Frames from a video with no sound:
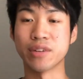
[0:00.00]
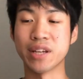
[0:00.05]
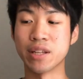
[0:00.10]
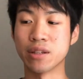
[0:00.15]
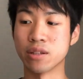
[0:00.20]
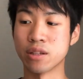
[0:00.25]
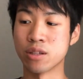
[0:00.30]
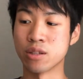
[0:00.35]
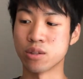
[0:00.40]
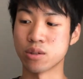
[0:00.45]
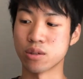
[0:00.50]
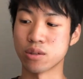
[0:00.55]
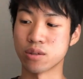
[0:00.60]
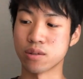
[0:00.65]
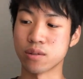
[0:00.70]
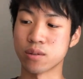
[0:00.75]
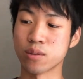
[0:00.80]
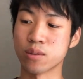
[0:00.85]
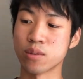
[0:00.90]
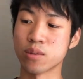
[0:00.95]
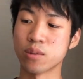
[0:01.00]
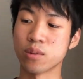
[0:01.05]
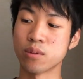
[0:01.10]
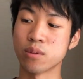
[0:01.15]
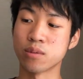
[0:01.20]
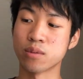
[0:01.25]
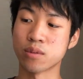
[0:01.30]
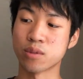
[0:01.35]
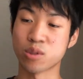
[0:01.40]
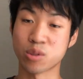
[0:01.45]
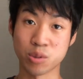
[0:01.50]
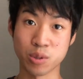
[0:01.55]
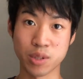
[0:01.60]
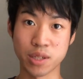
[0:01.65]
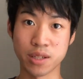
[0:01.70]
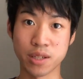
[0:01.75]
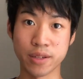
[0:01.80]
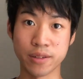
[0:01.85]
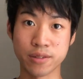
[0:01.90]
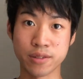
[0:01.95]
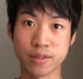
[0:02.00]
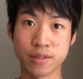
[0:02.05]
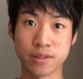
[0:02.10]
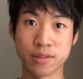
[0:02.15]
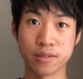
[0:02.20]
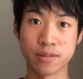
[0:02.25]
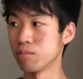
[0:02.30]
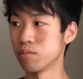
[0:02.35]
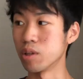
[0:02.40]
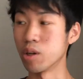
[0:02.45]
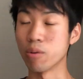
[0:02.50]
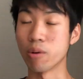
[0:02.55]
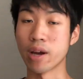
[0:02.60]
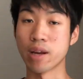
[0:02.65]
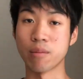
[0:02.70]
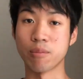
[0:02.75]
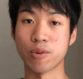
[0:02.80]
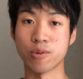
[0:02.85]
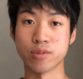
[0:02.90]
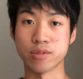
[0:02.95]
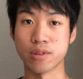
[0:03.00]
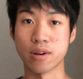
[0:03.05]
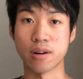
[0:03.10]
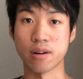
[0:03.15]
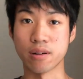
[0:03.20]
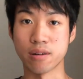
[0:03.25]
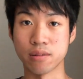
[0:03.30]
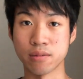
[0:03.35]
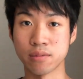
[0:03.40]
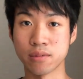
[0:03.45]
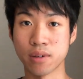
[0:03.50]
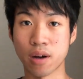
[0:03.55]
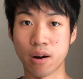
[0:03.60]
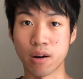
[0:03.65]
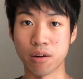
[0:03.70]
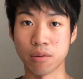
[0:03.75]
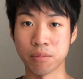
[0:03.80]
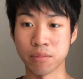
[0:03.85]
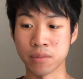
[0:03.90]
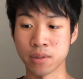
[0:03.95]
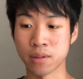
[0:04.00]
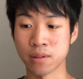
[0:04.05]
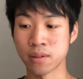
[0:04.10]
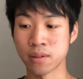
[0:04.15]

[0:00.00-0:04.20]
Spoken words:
endangered trees. No animals are harmed